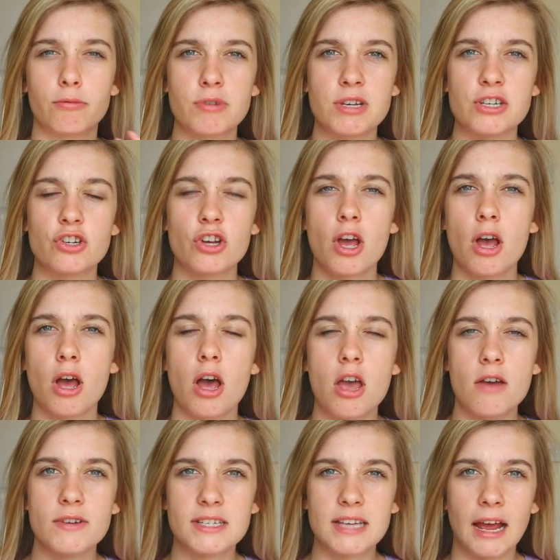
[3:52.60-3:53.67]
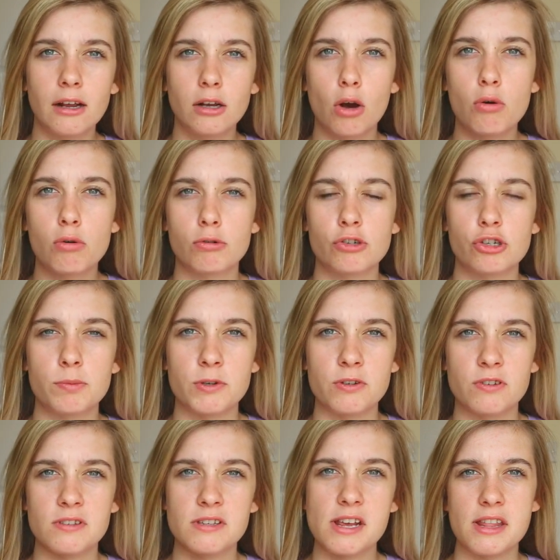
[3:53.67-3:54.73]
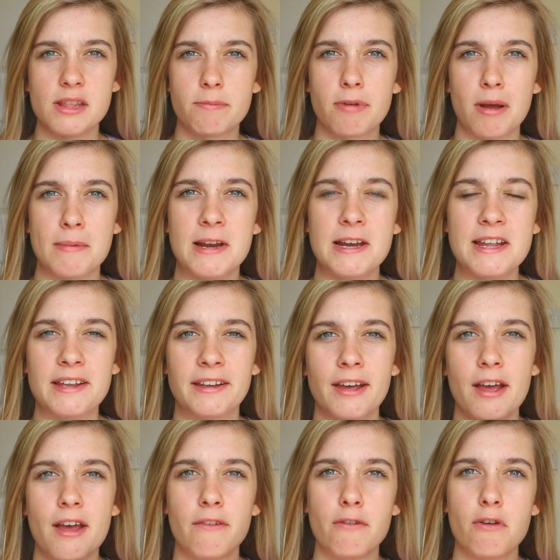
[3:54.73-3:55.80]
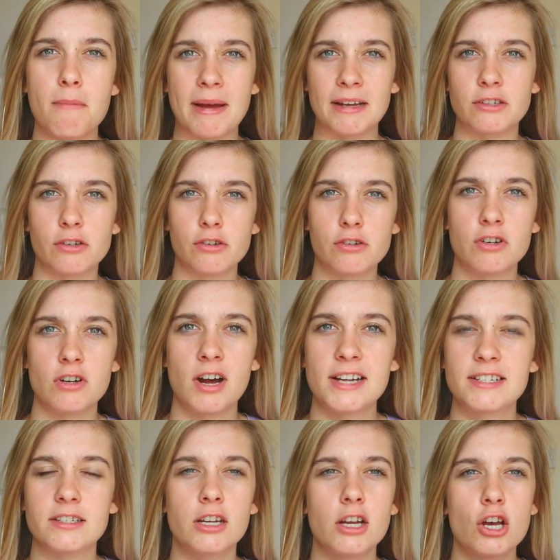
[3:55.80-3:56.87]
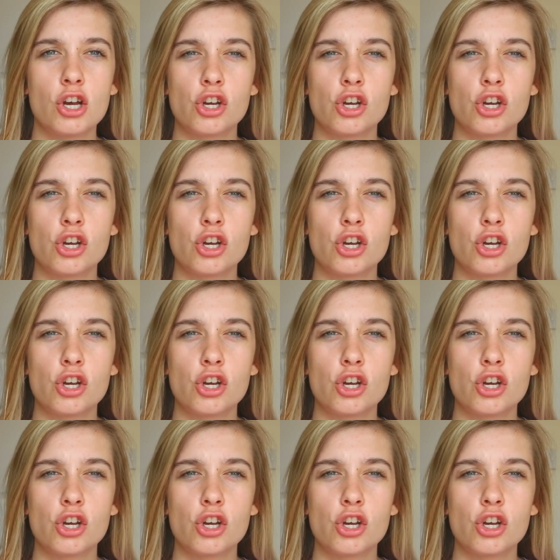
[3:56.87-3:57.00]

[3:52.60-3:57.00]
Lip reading: reach over 10 goal contributions in the Premier League for Manchester United.